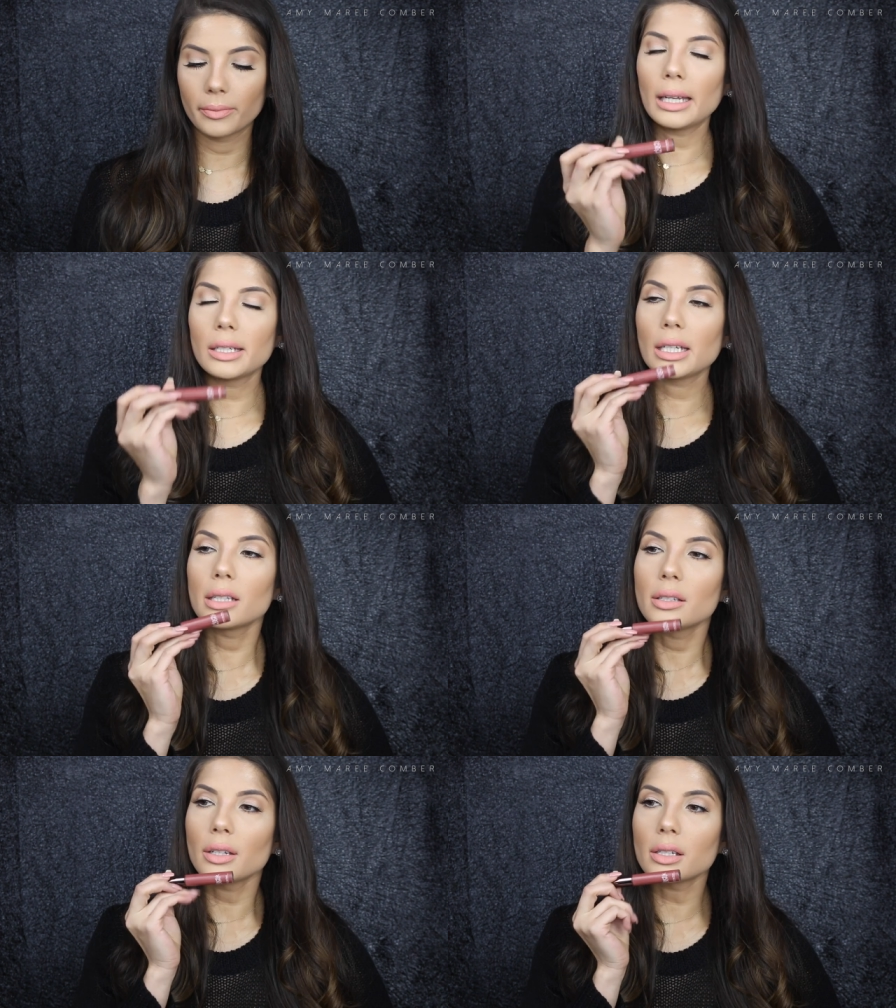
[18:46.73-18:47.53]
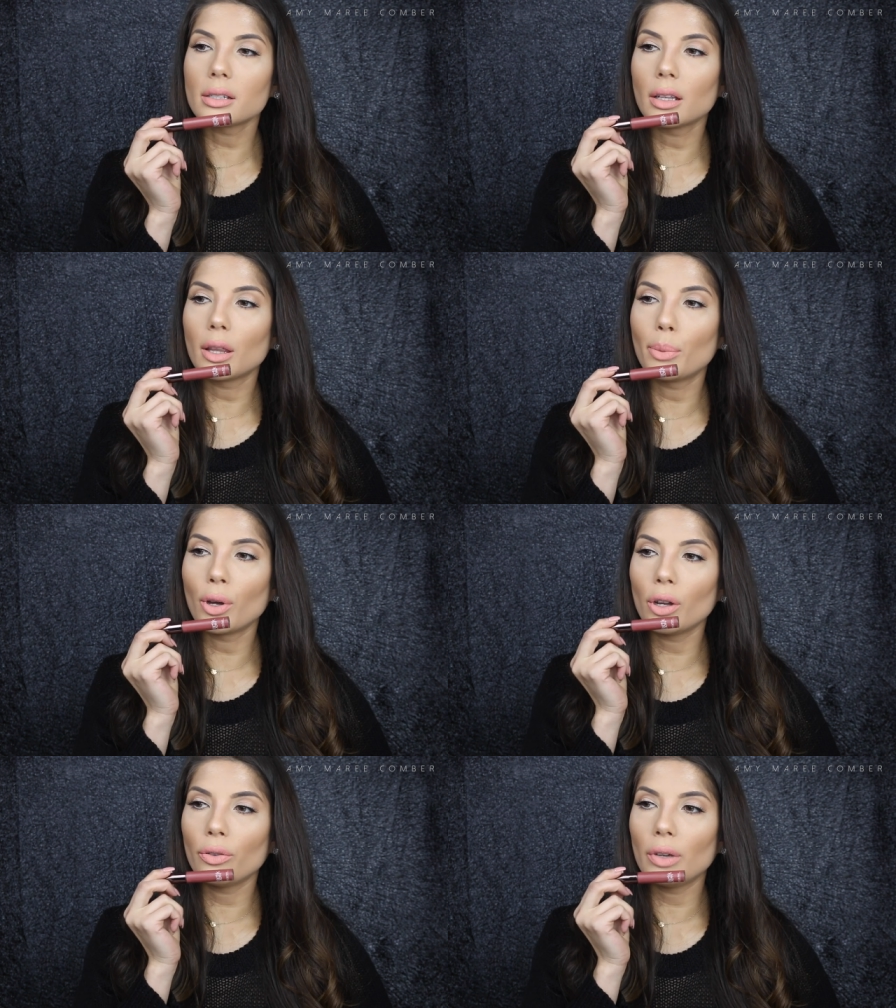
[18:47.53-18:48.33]
And it's just the
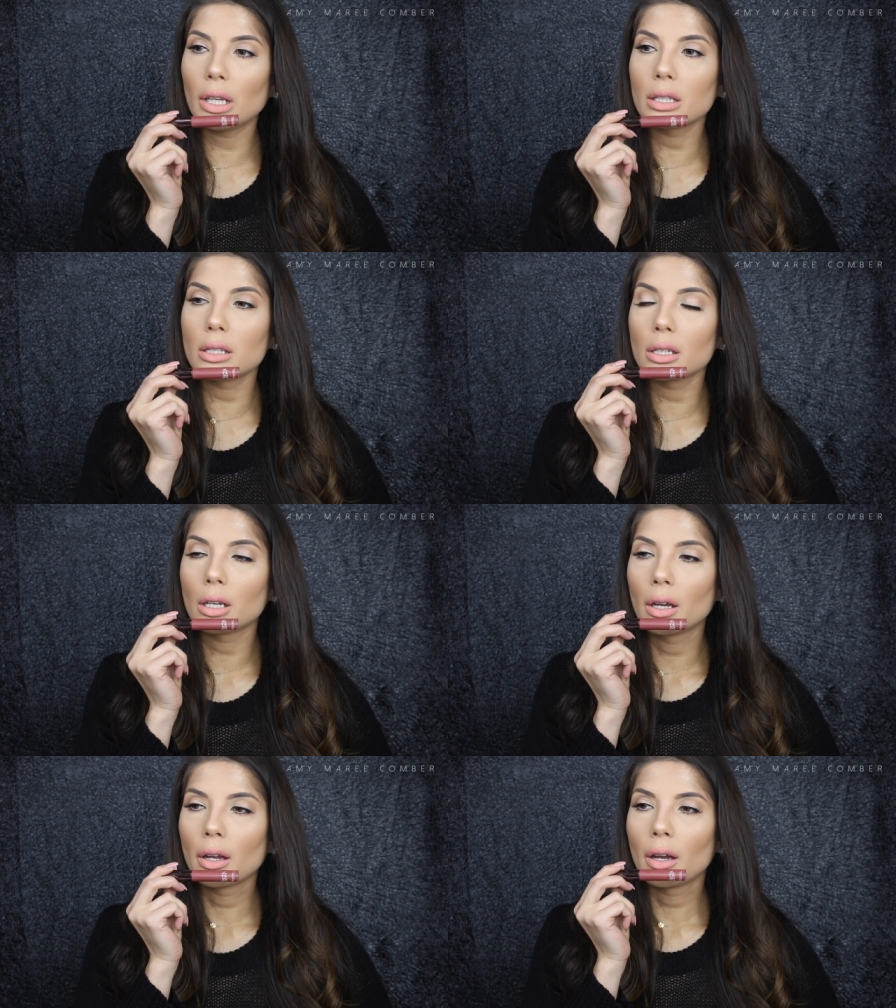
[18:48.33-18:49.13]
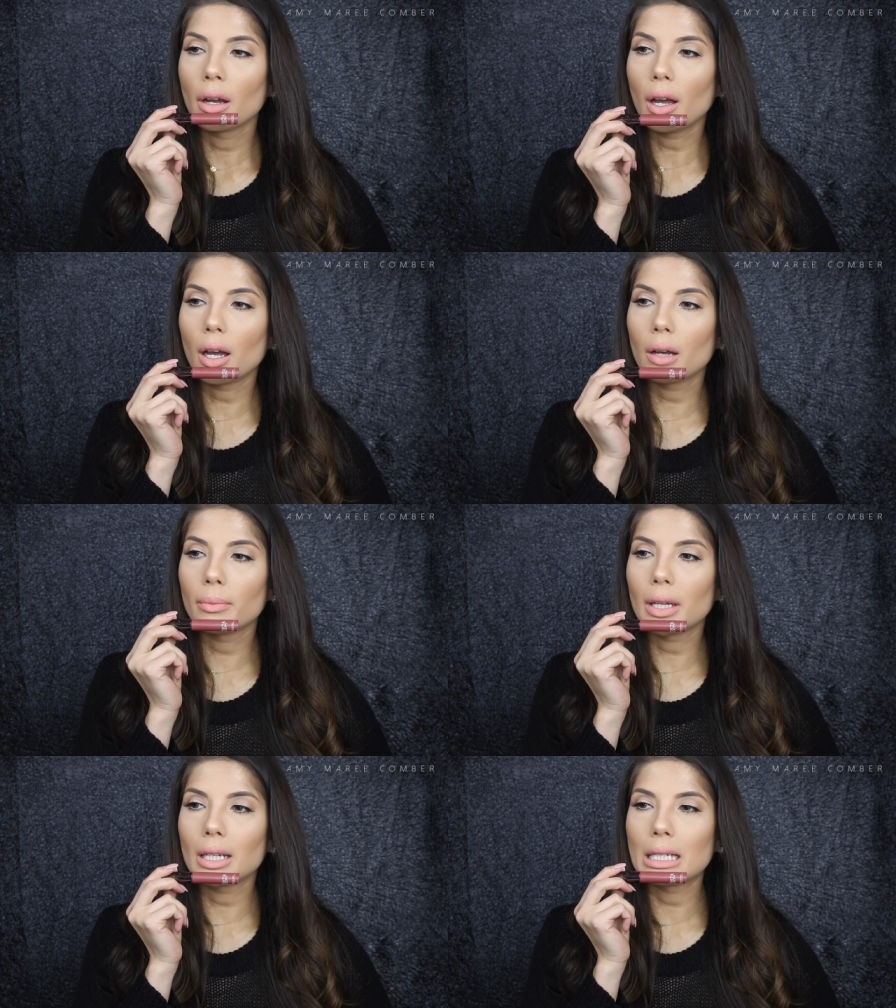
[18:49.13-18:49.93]
perfect
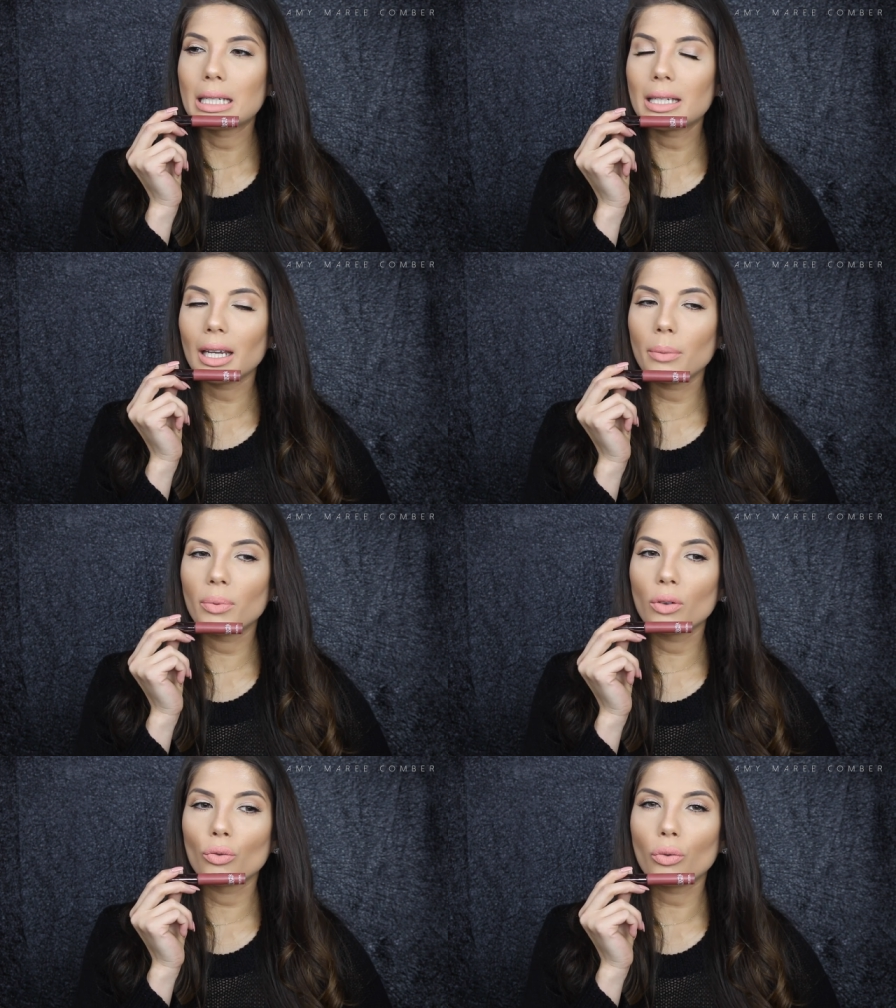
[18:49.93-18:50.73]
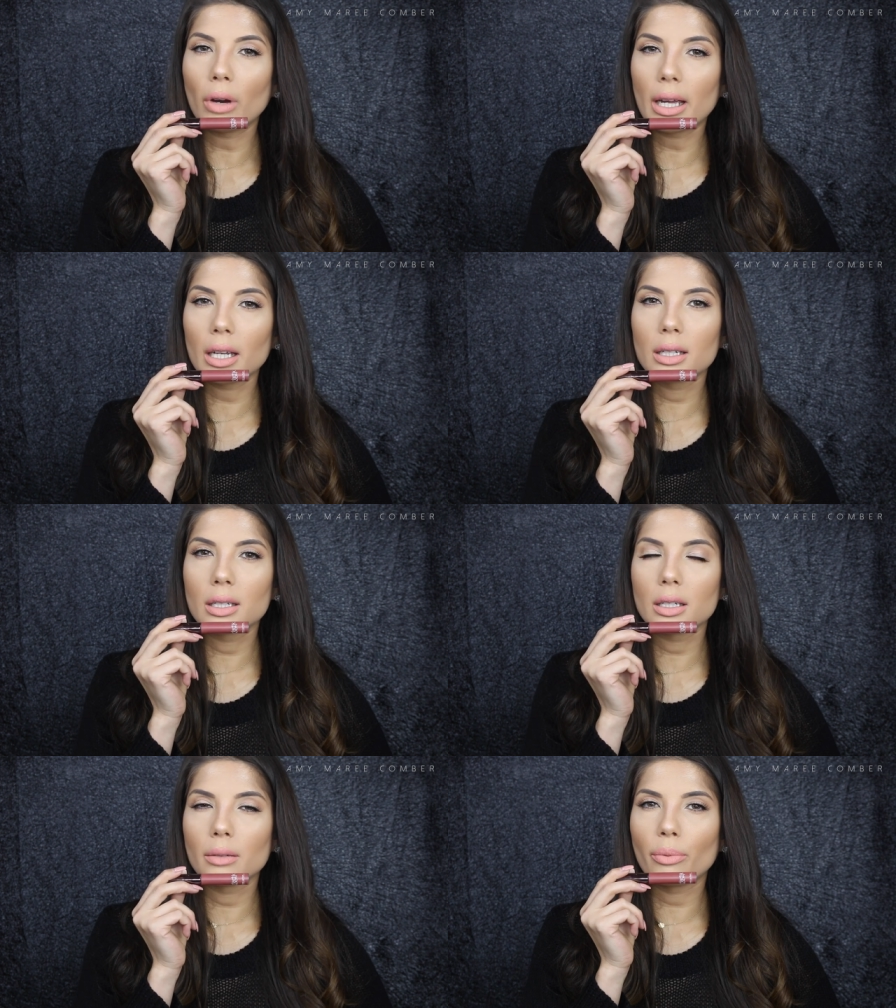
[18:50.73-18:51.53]
deep red
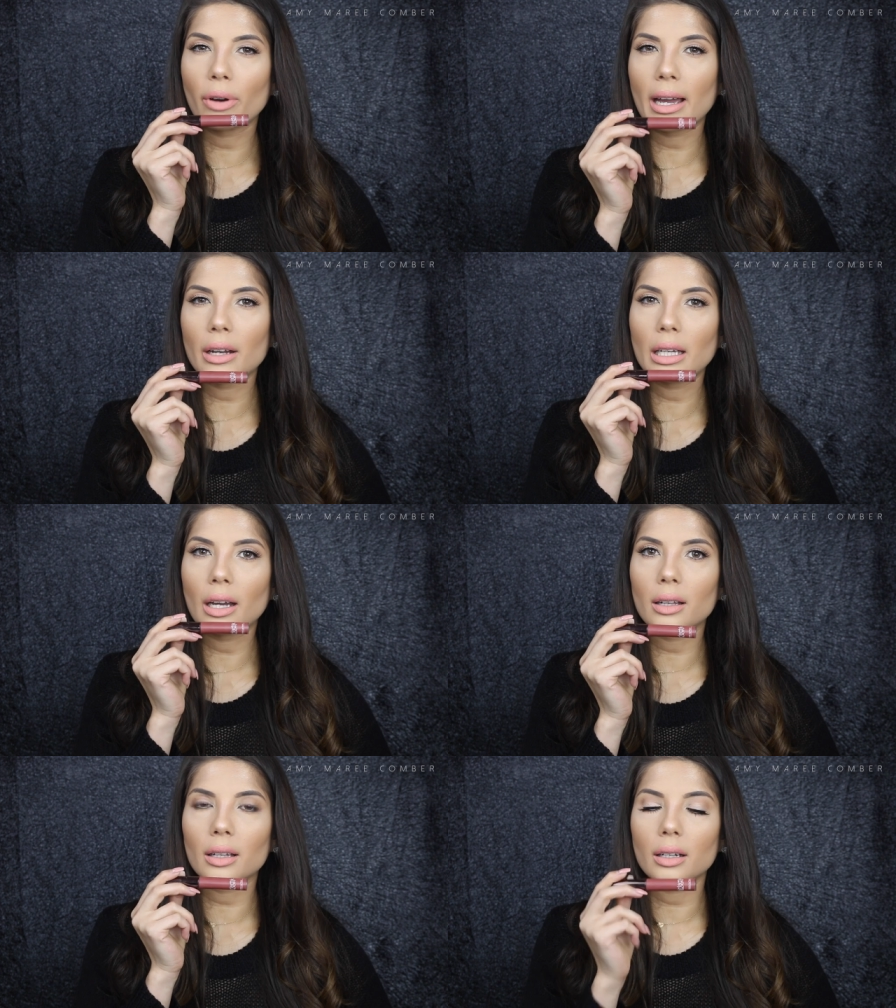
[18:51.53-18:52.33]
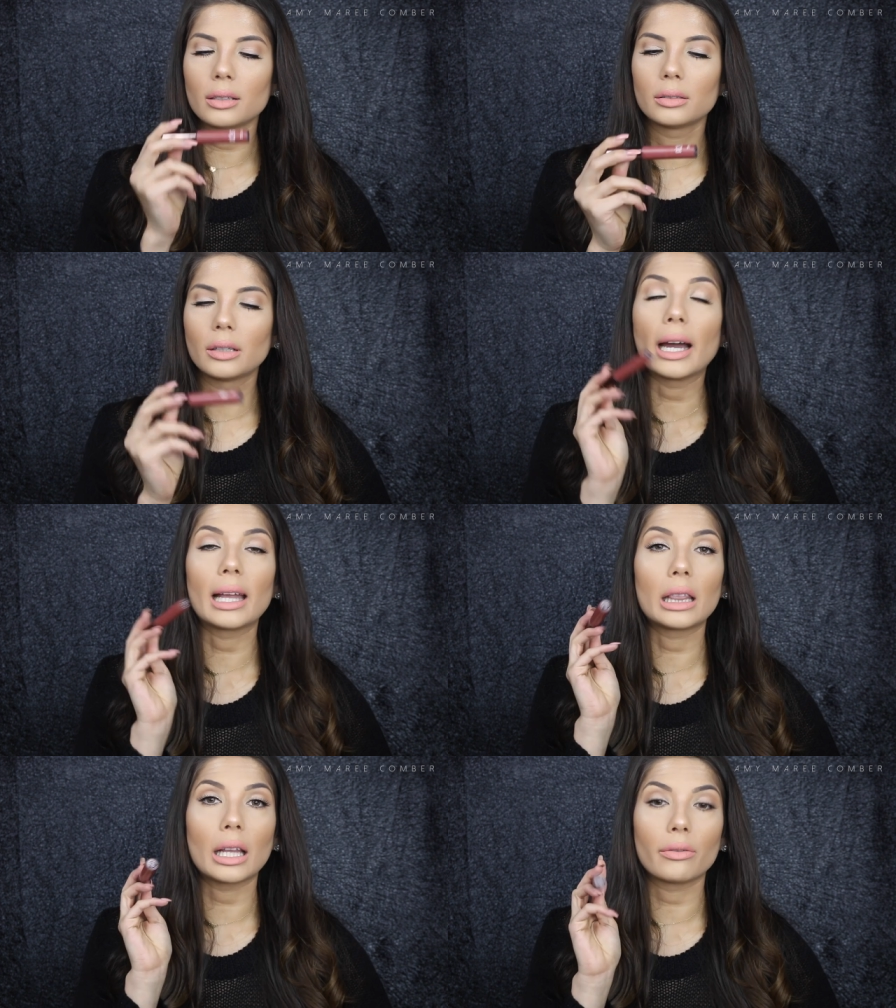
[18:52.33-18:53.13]
brownie color.
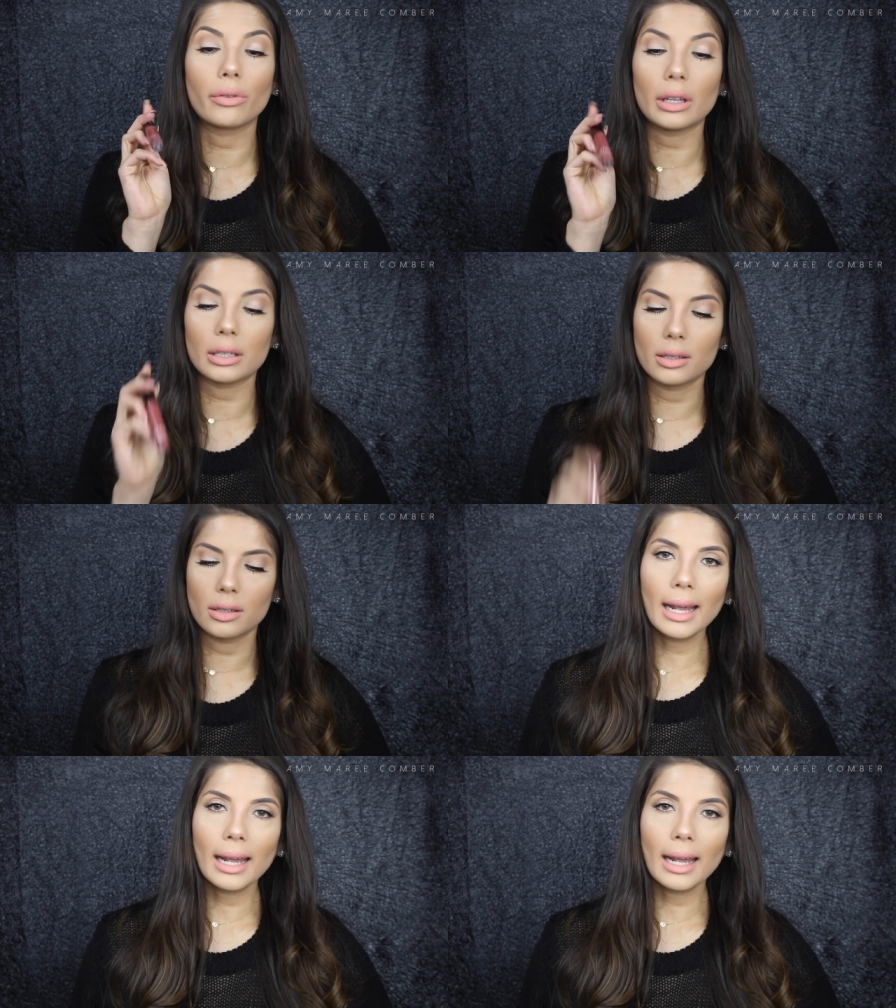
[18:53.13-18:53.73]
I love this.